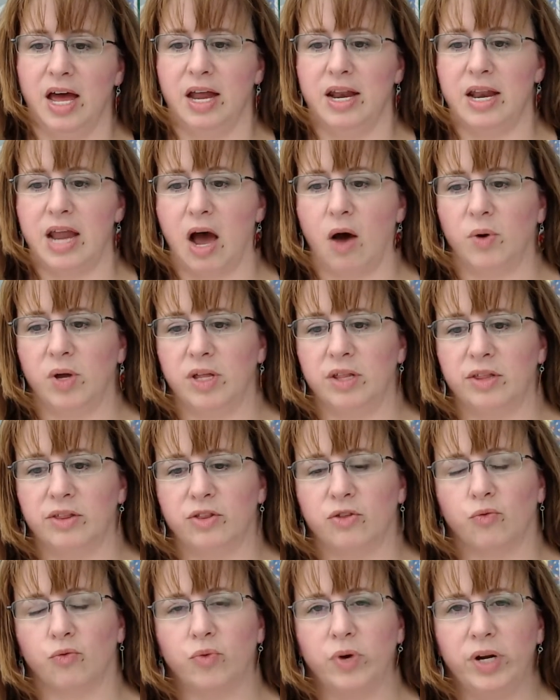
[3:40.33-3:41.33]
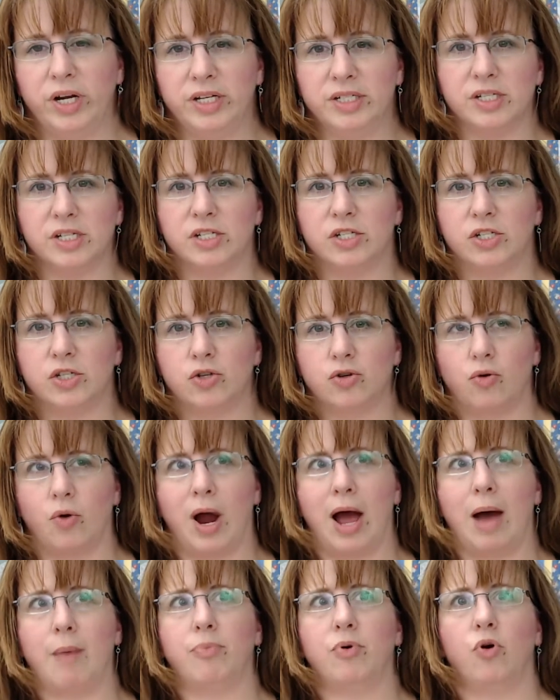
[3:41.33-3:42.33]
Now, the reason
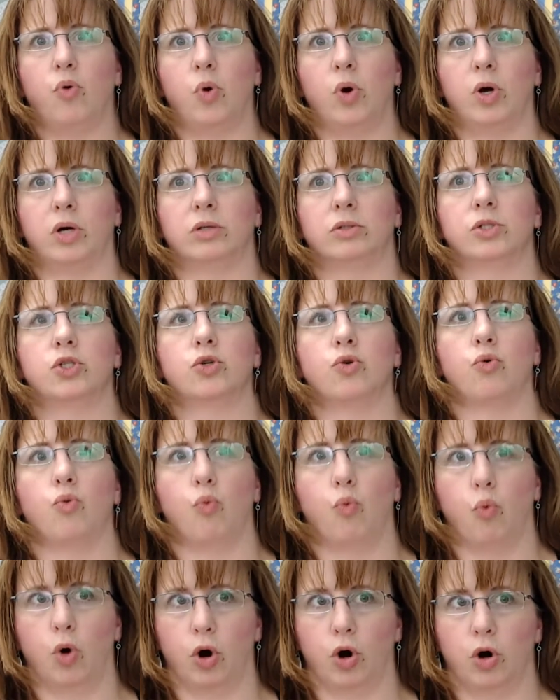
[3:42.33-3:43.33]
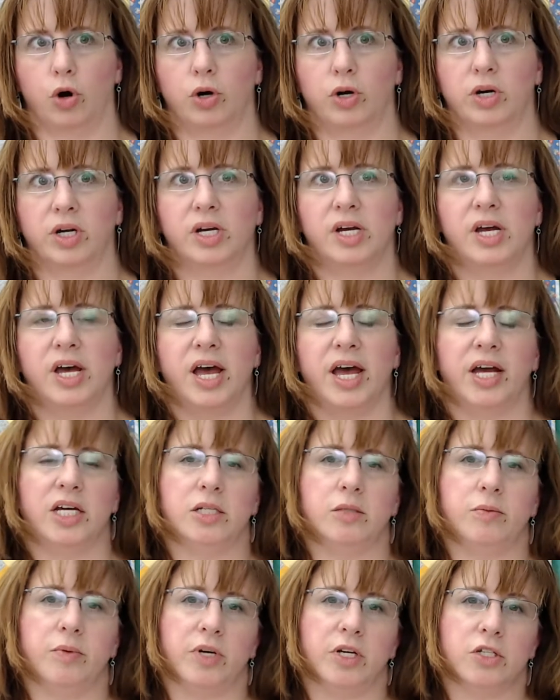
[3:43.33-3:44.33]
scrap quilts work
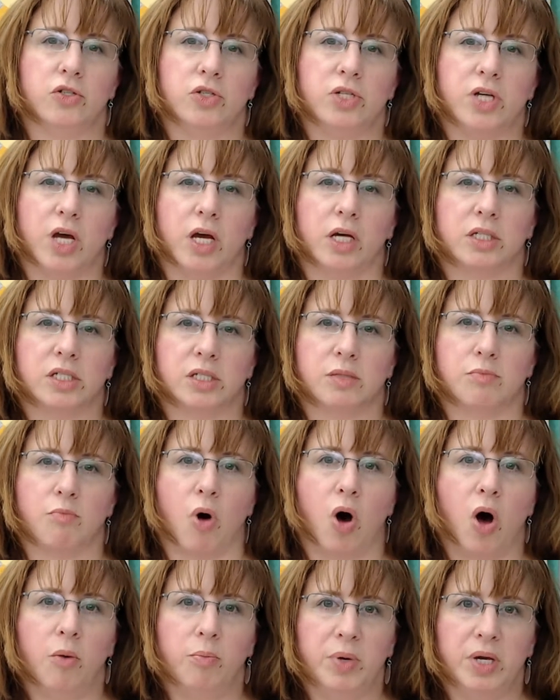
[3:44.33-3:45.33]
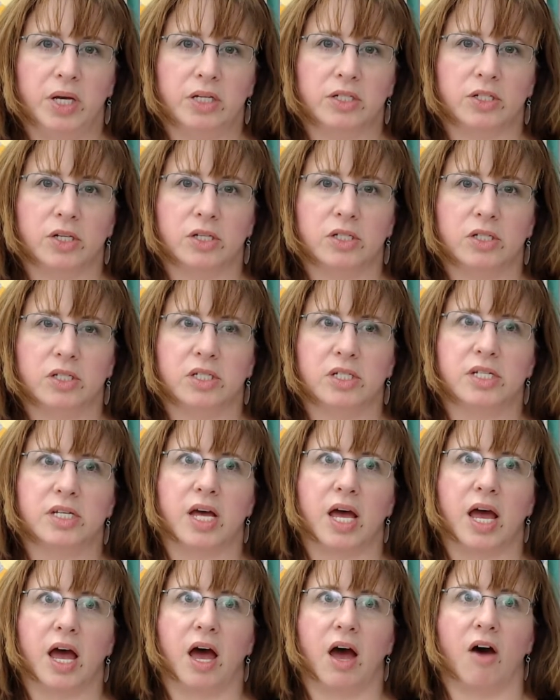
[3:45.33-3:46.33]
is because you take small pieces
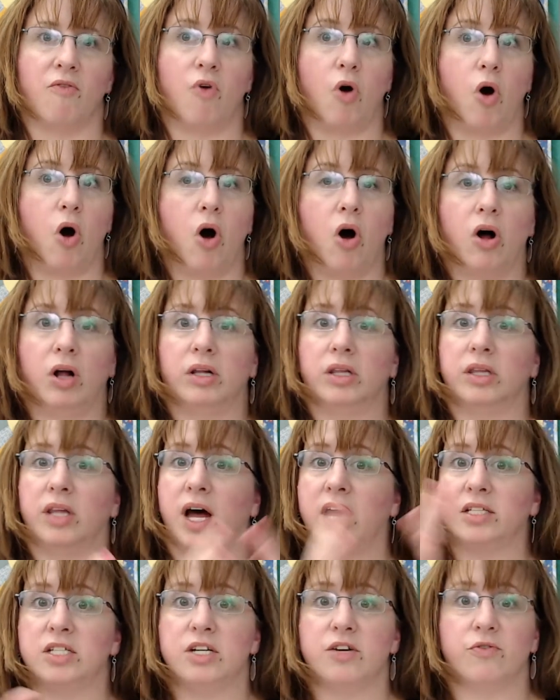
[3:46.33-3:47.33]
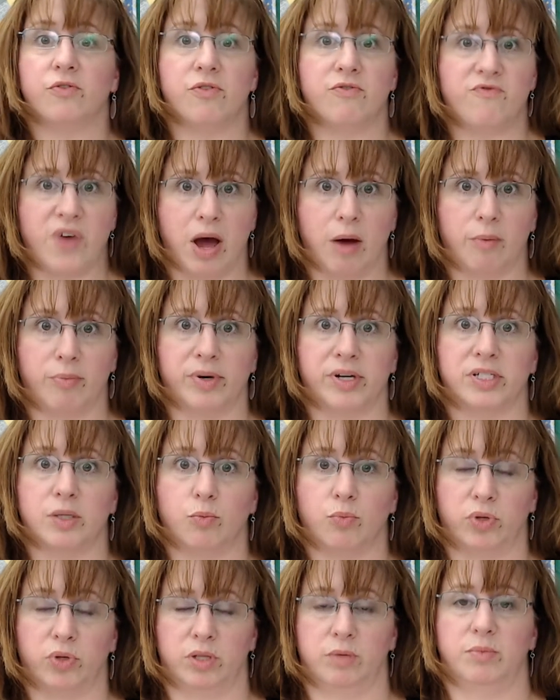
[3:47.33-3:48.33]
of lots of different fabrics
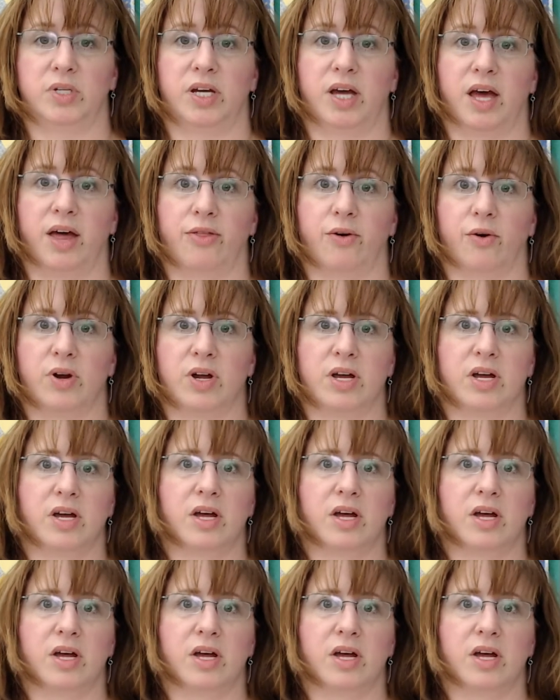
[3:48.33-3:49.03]
and put them together.